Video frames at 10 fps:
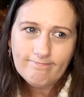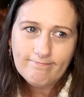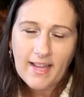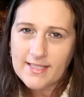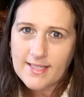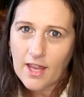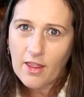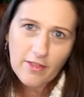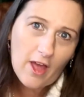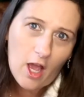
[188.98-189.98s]
instead
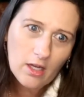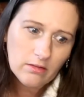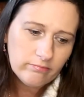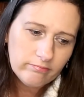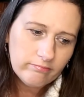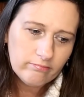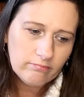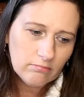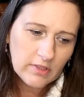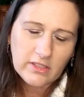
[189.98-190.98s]
of the,
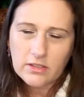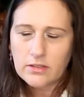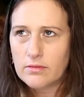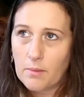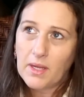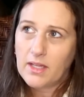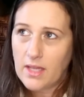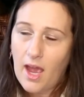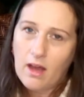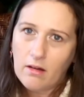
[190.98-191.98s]
which, I mean,
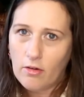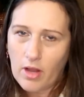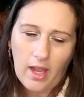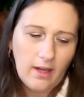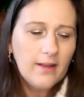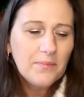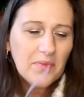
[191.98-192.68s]
yeah, okay.